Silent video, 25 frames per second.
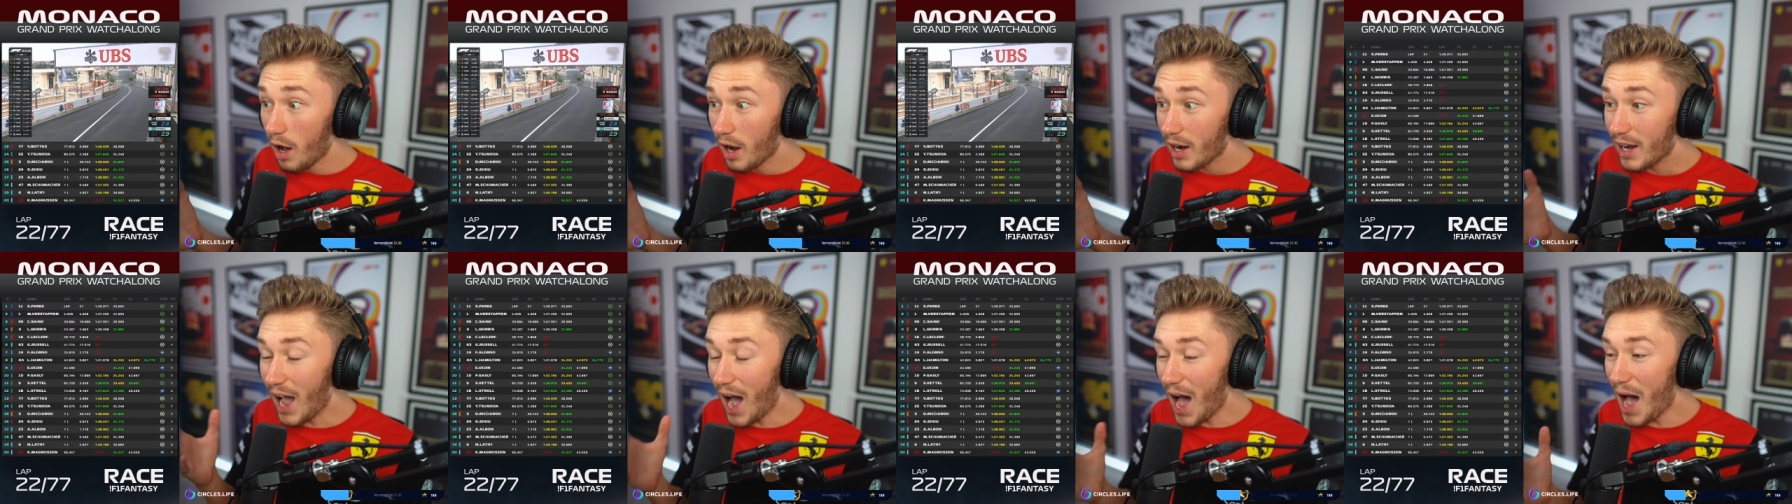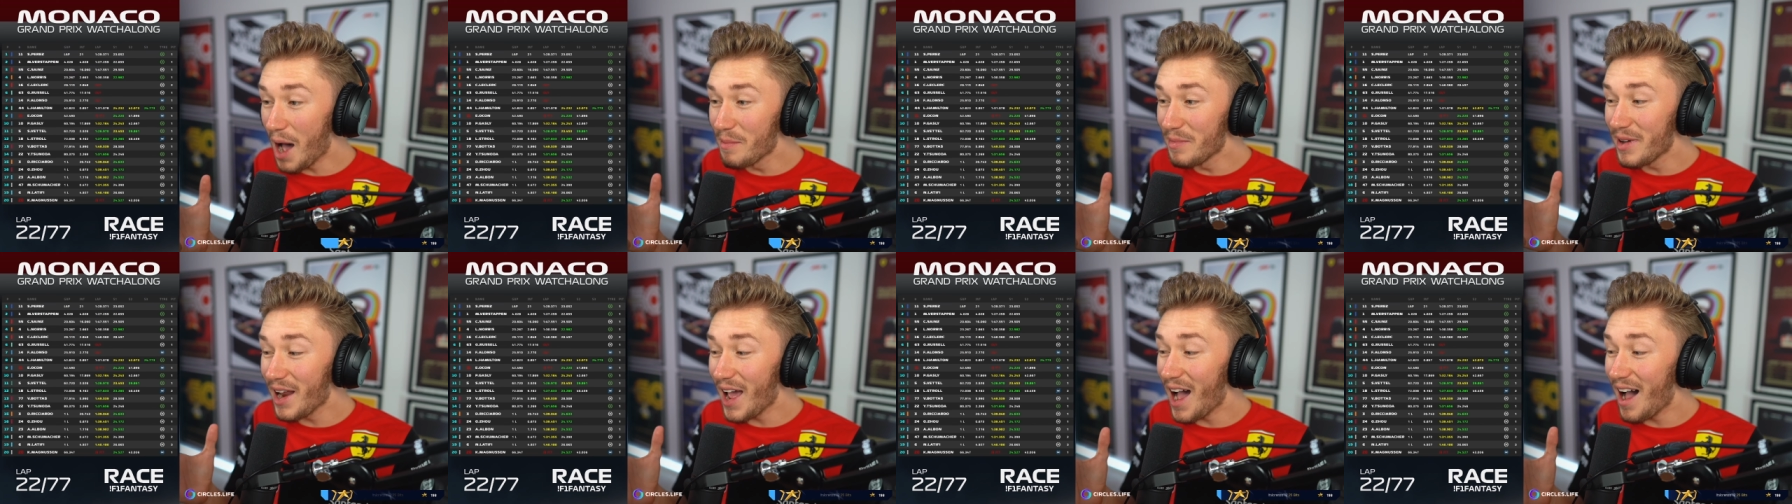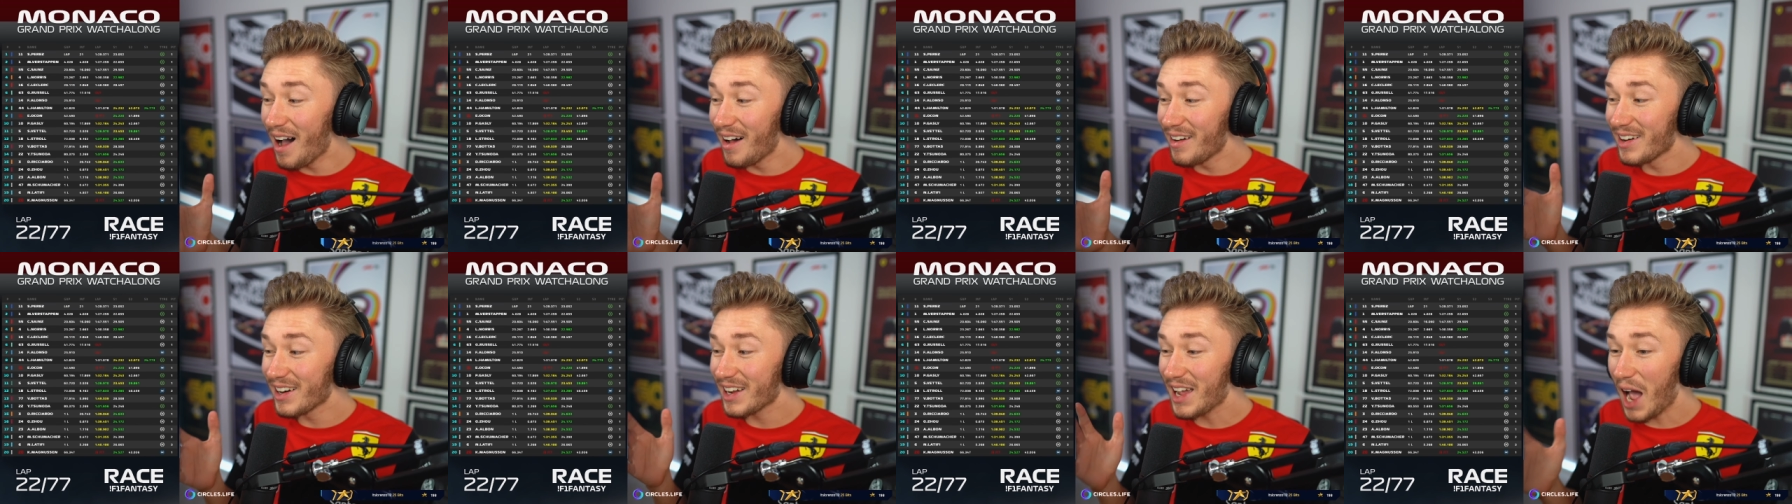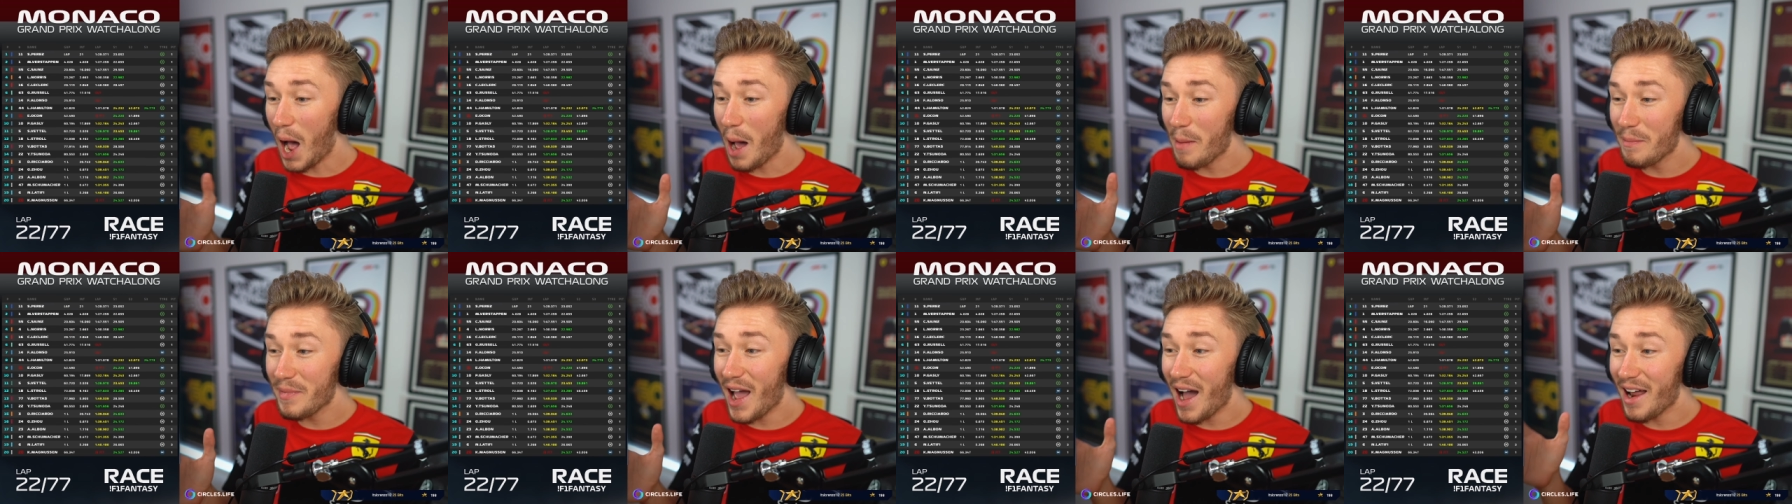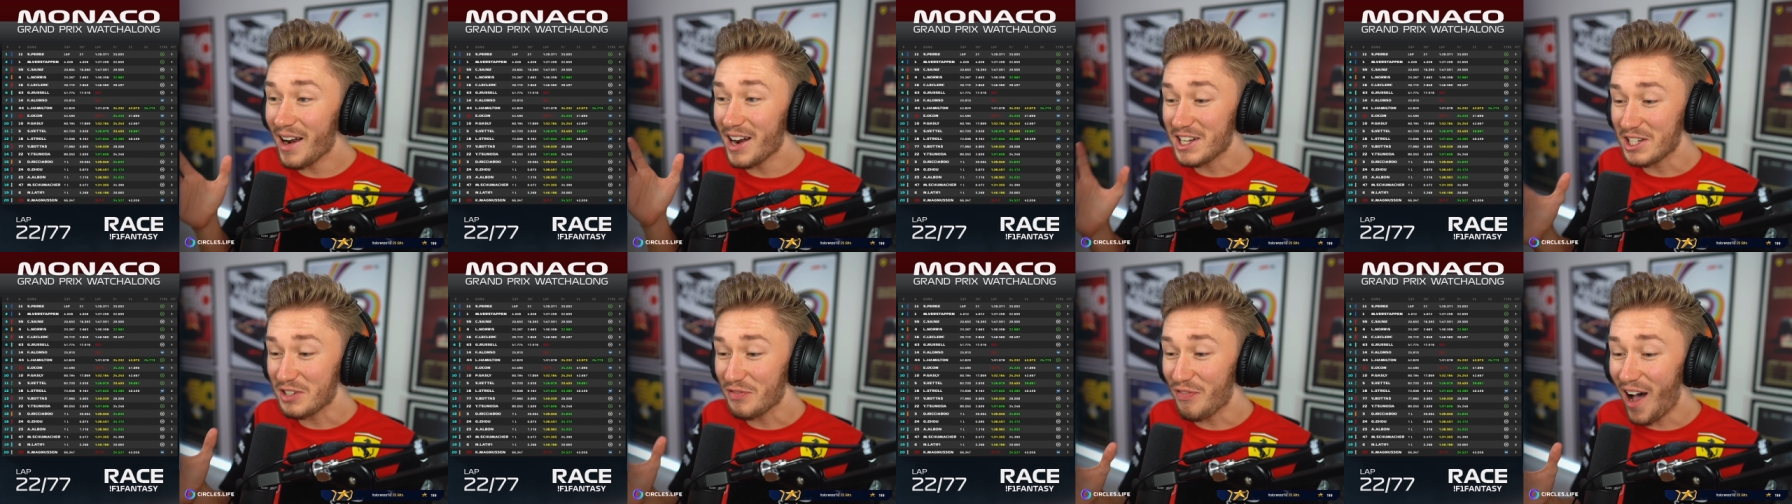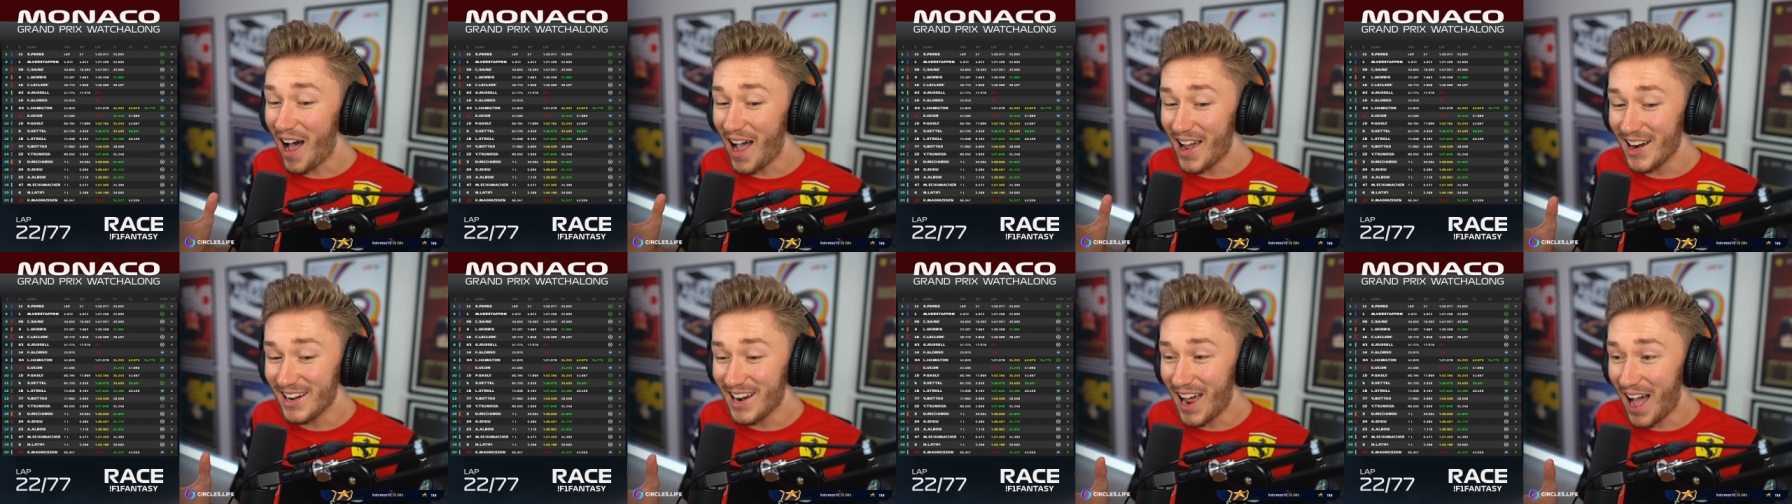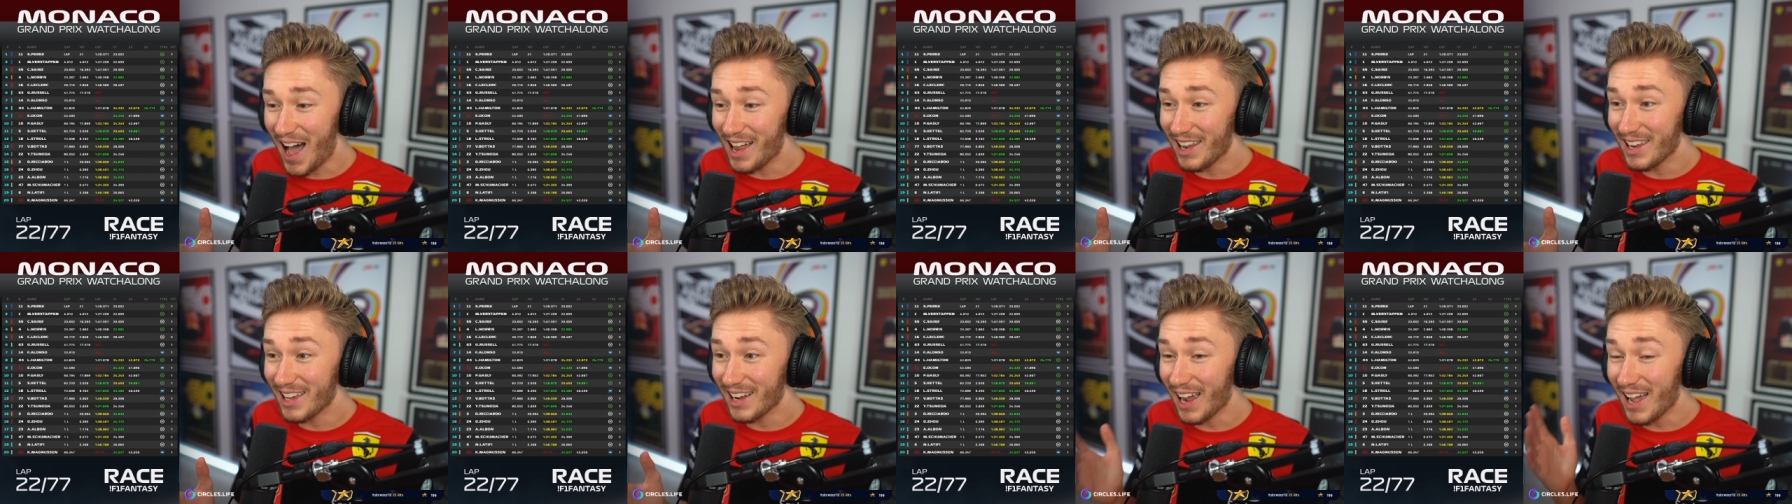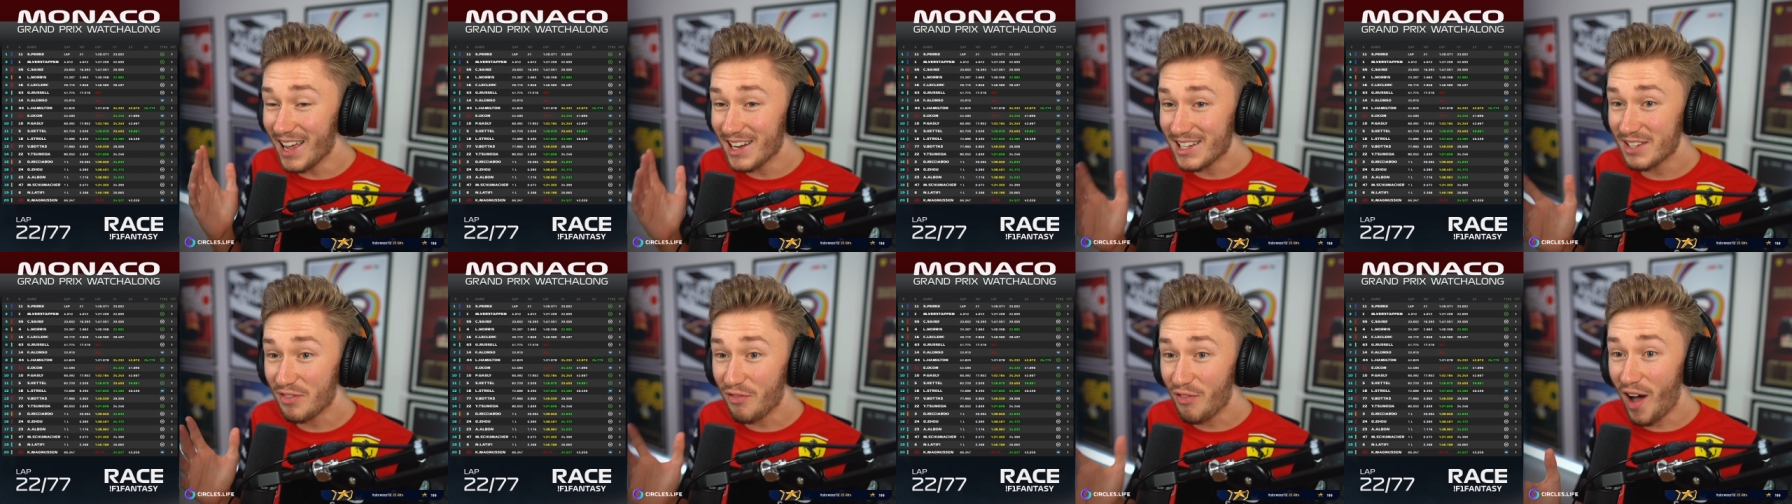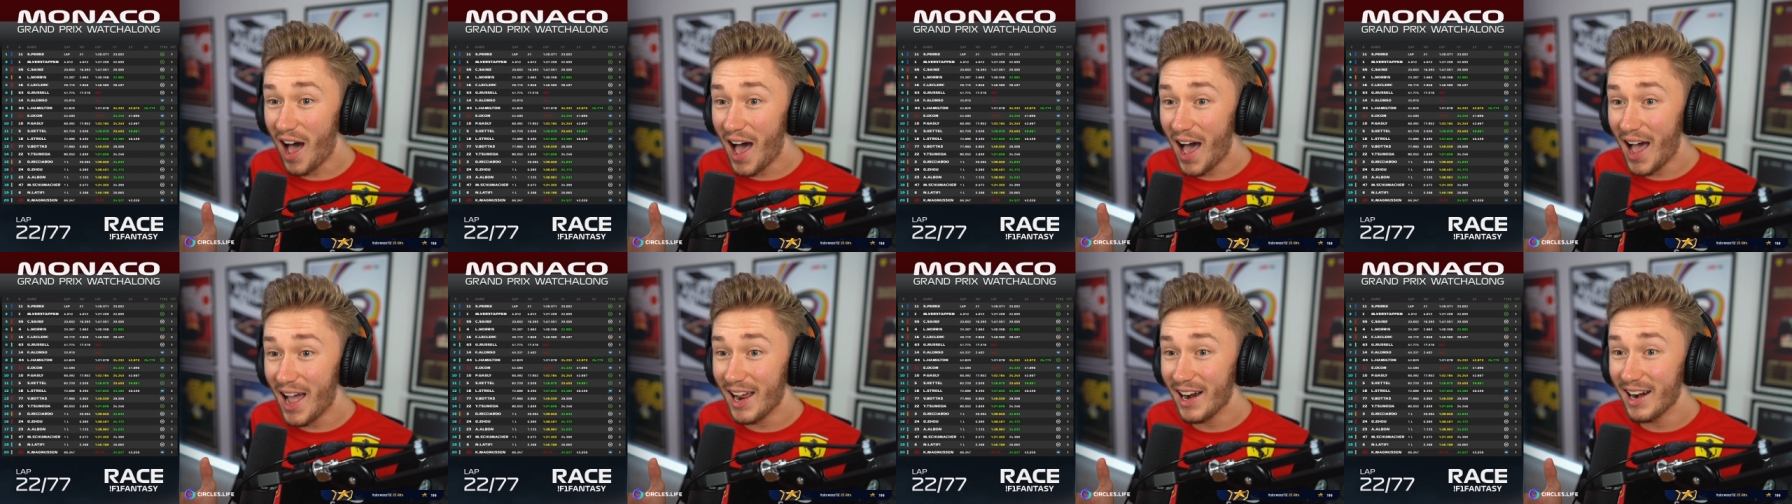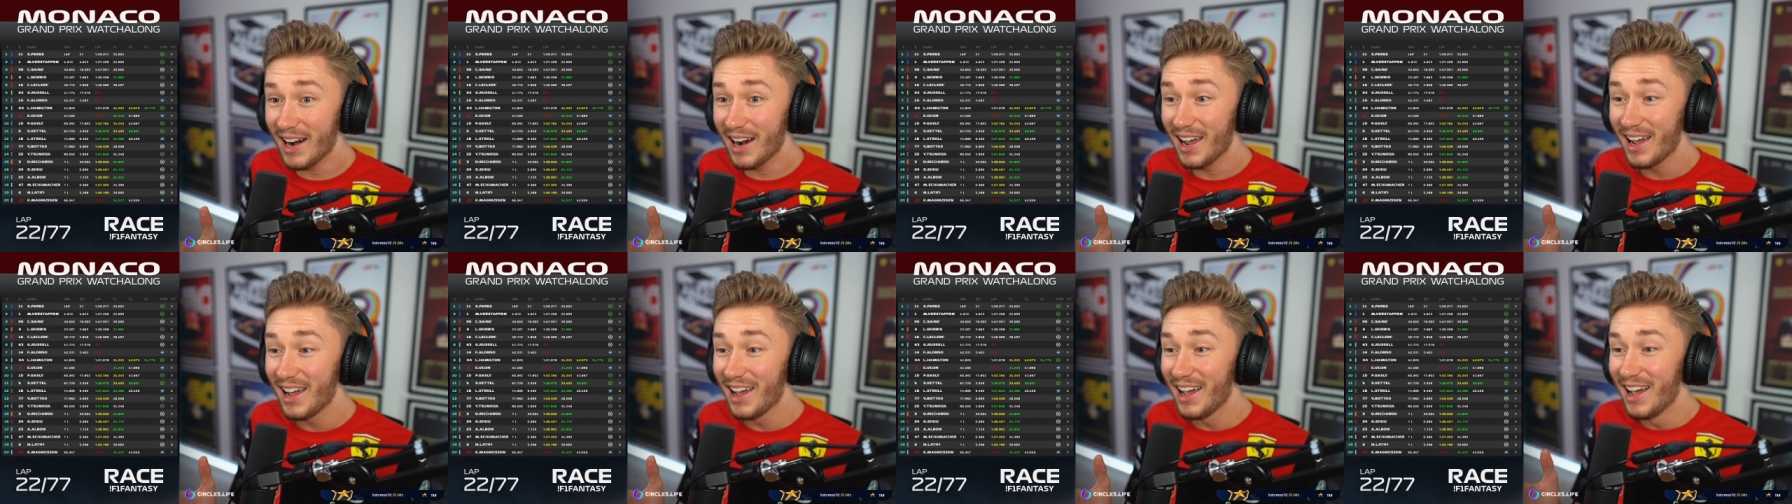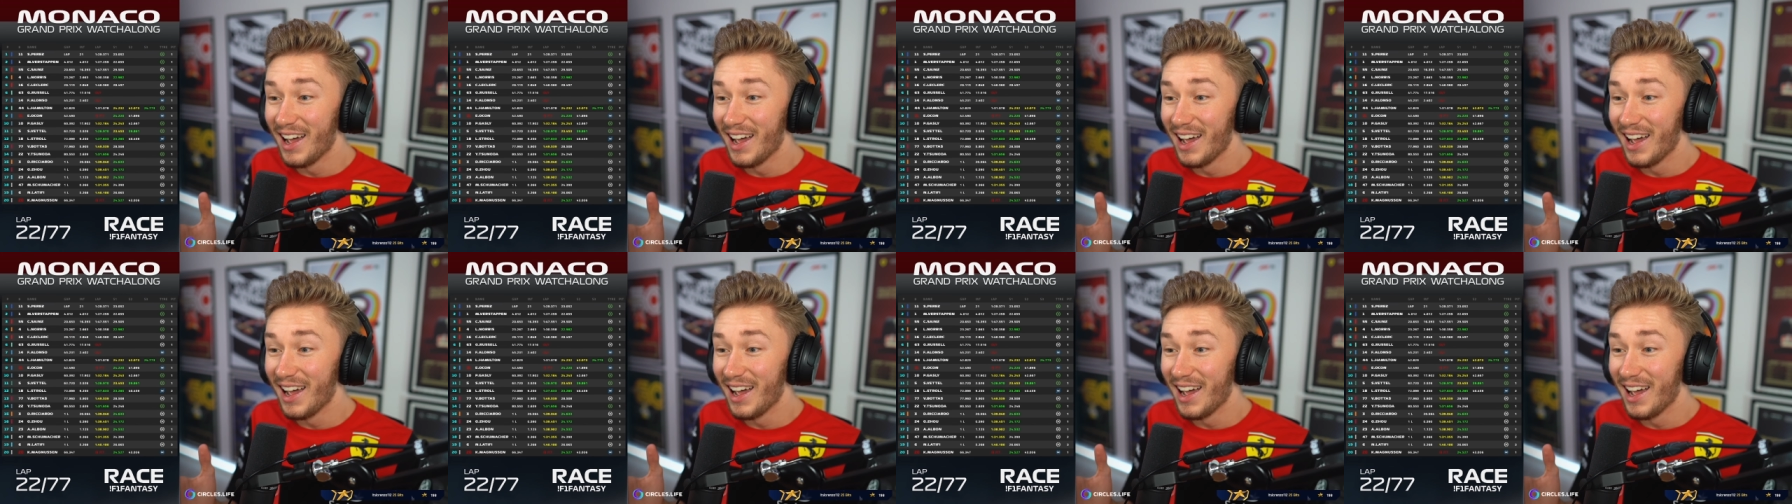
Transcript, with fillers: Calm down, calm down, it's fine, darling, it's fine.